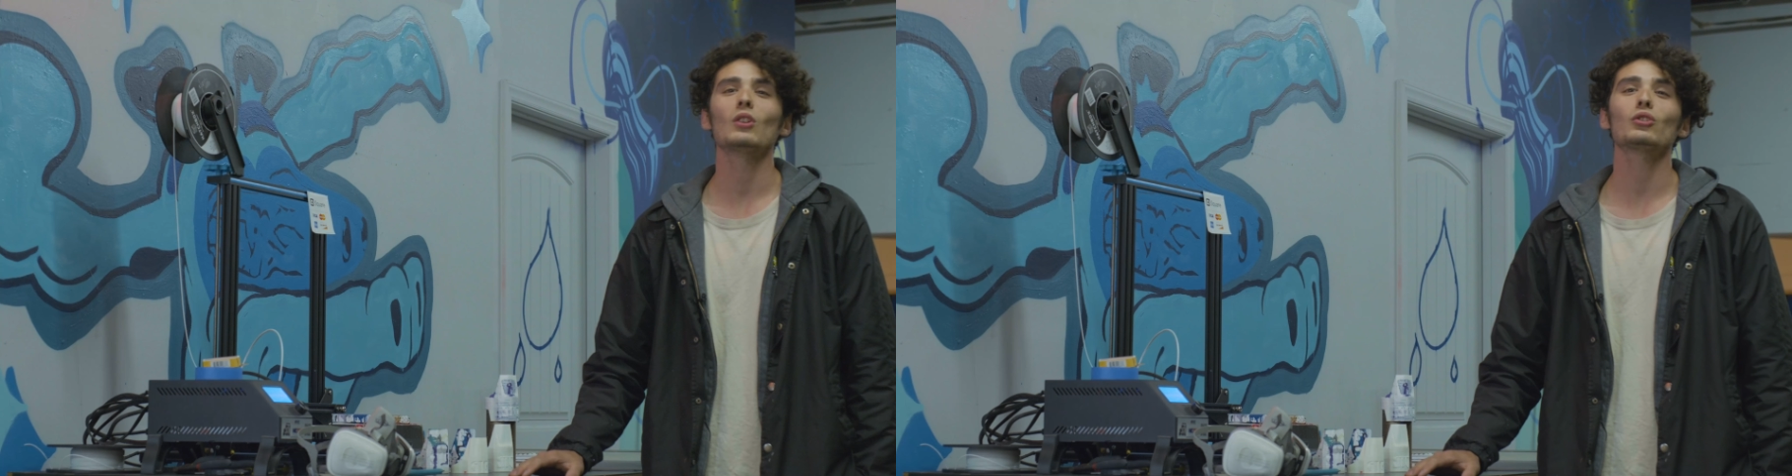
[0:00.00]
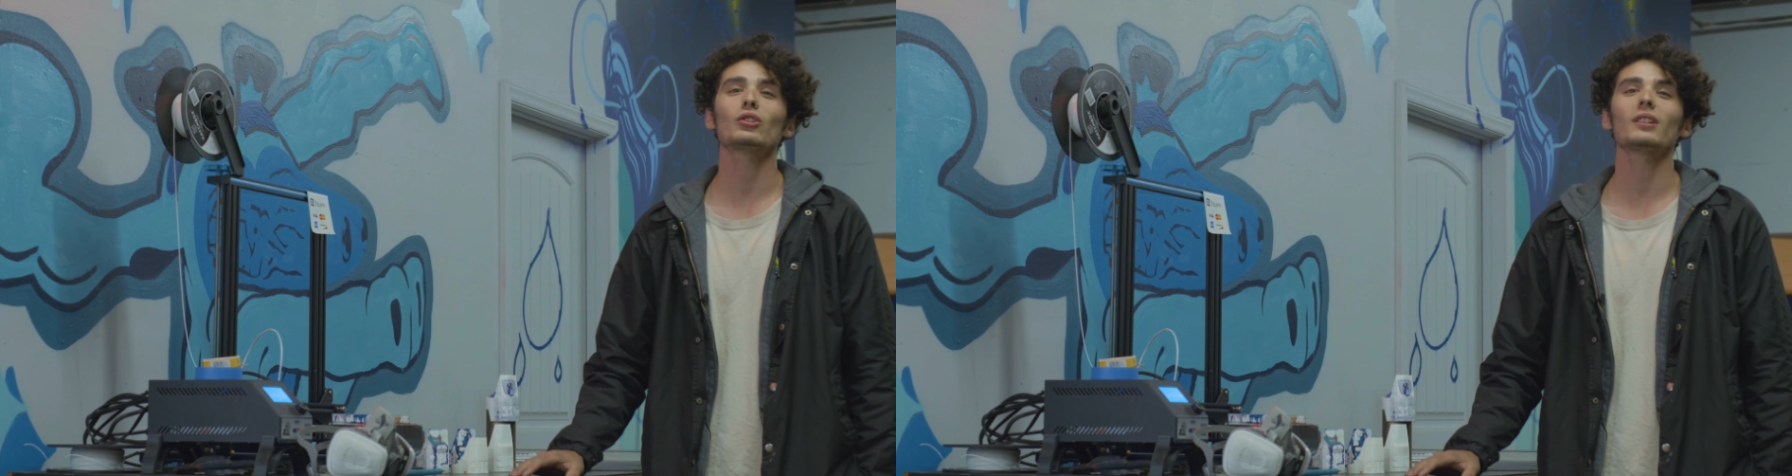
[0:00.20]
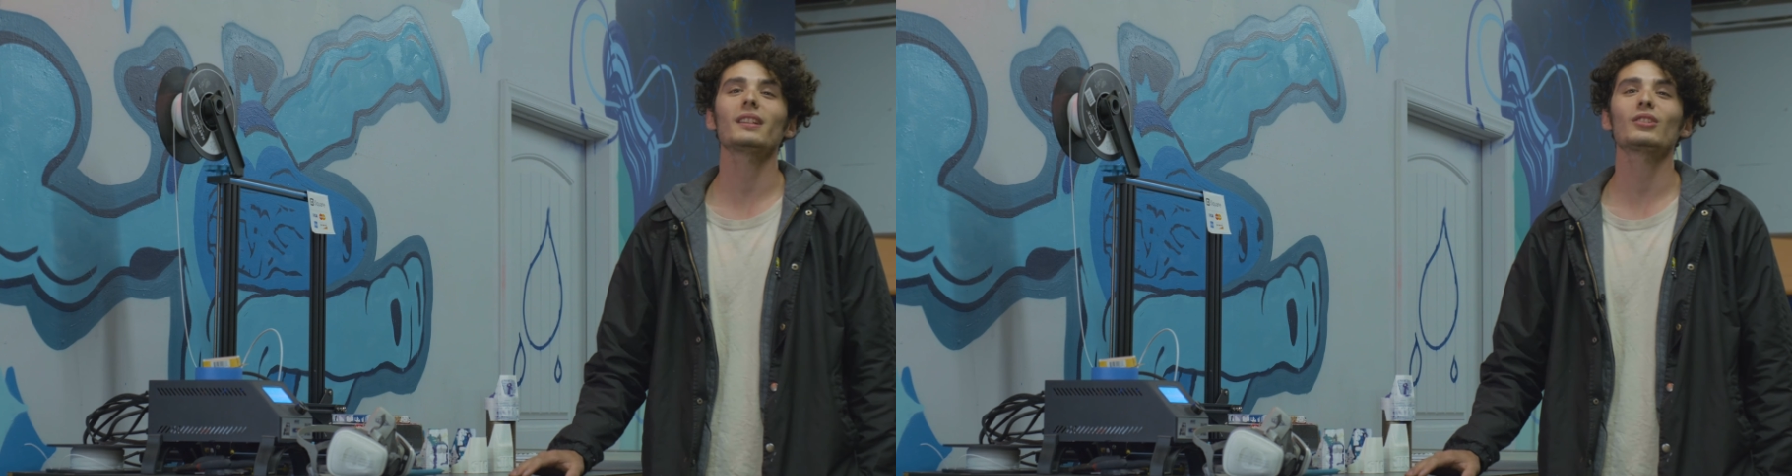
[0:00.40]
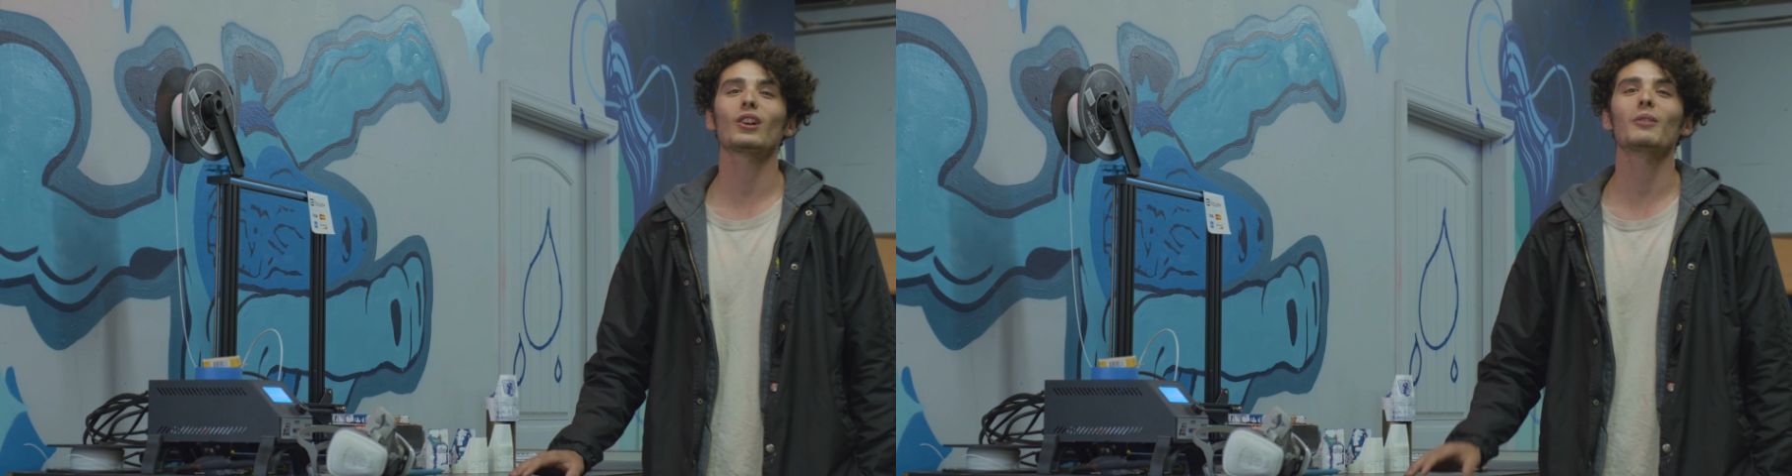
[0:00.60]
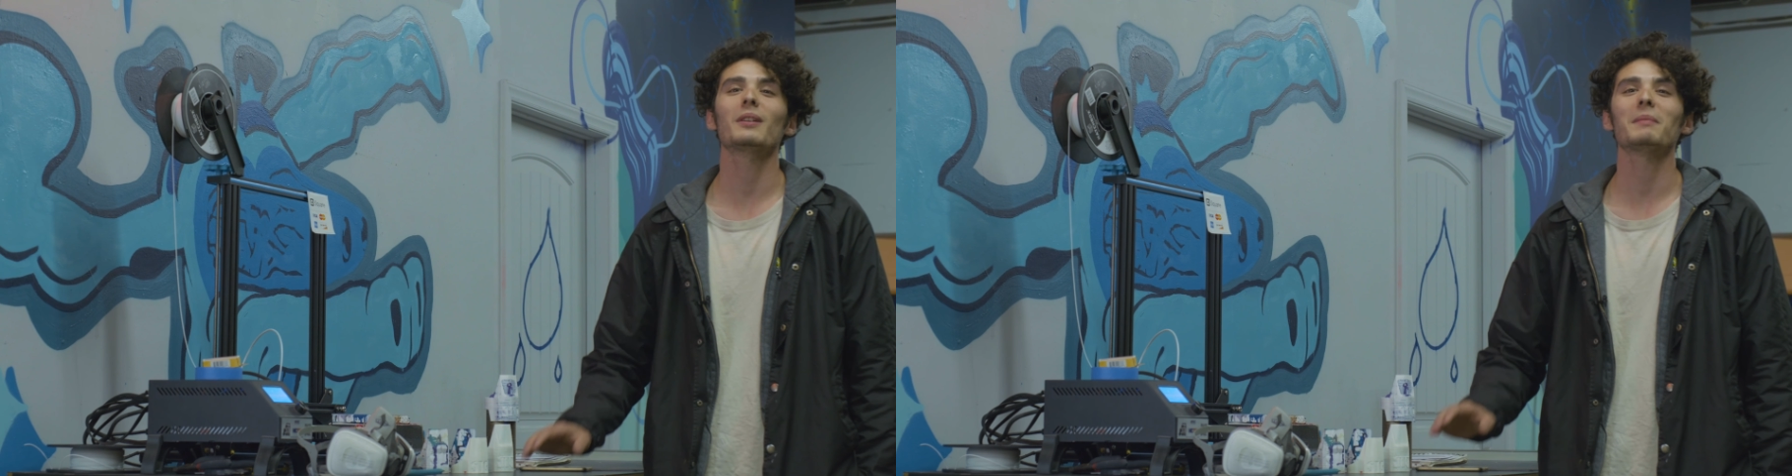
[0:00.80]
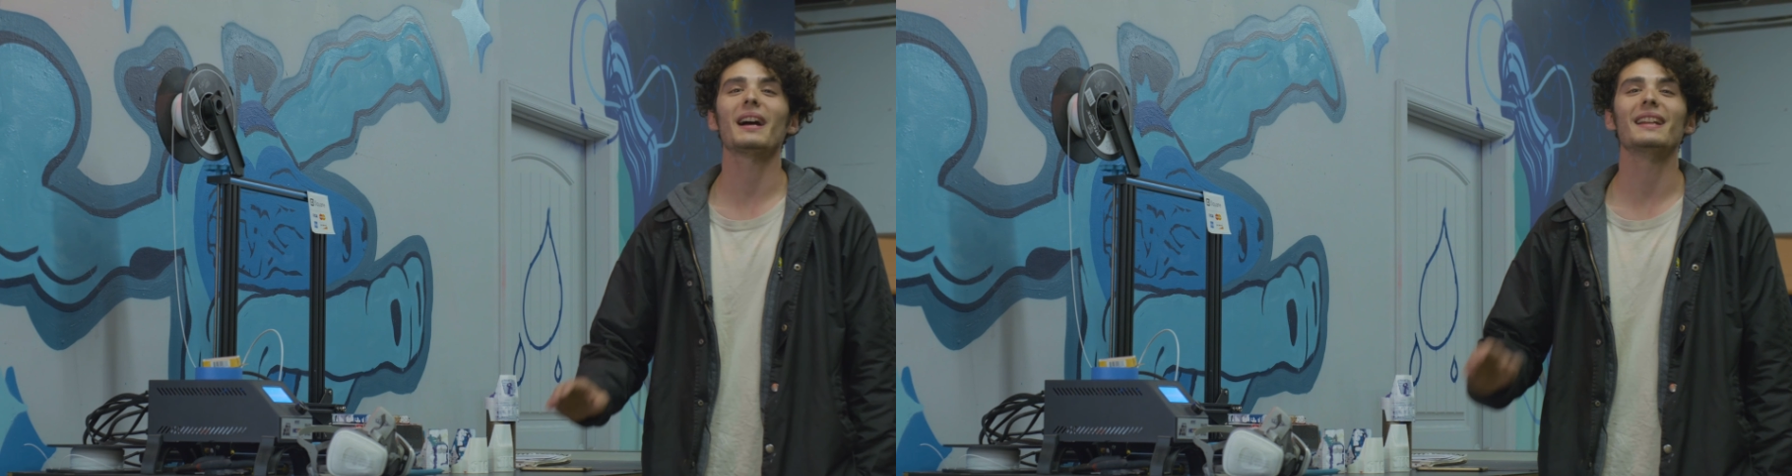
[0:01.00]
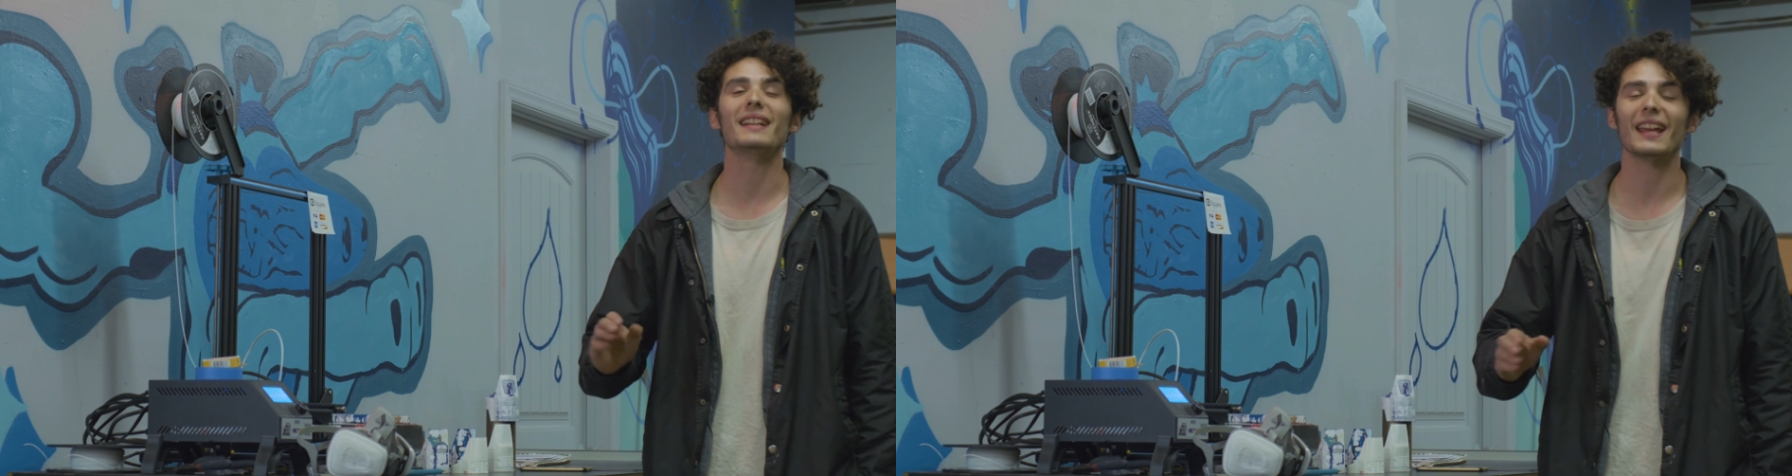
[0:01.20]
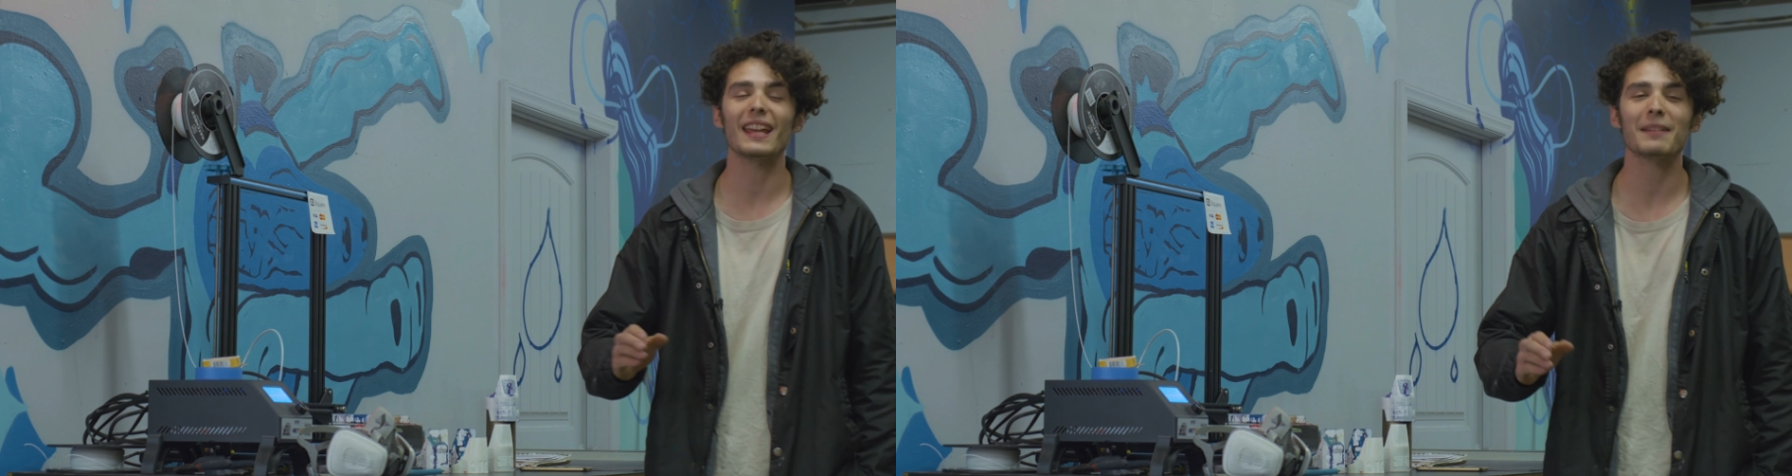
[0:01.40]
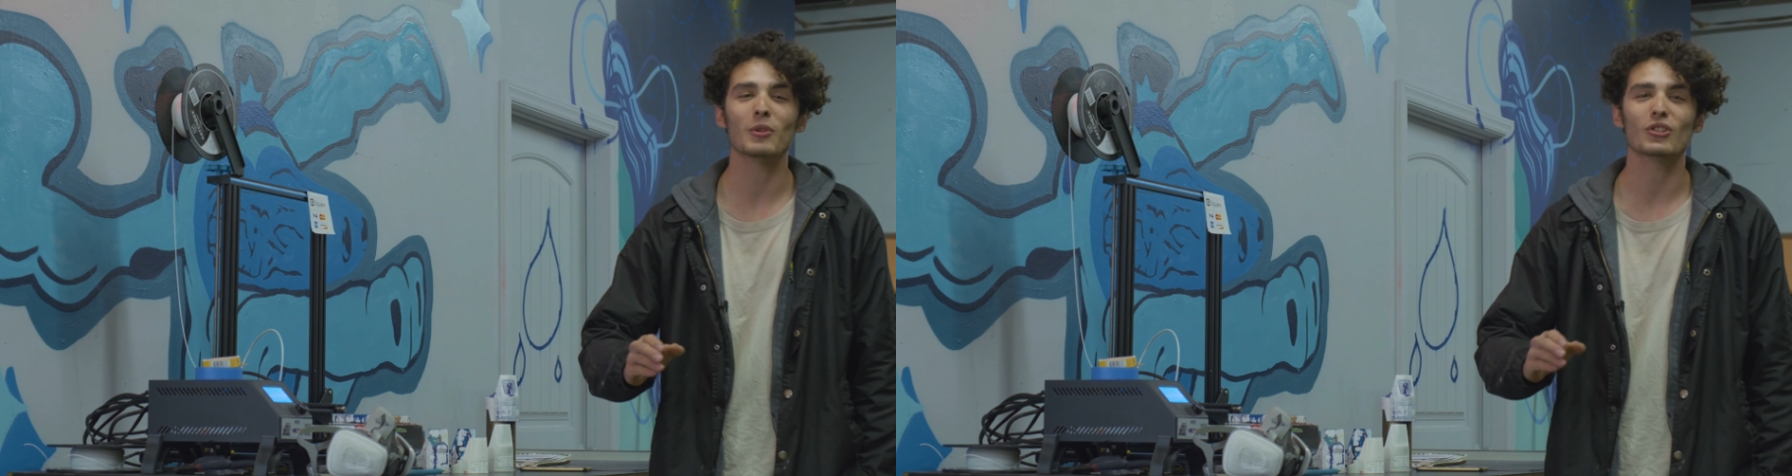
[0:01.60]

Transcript: Should I start with my name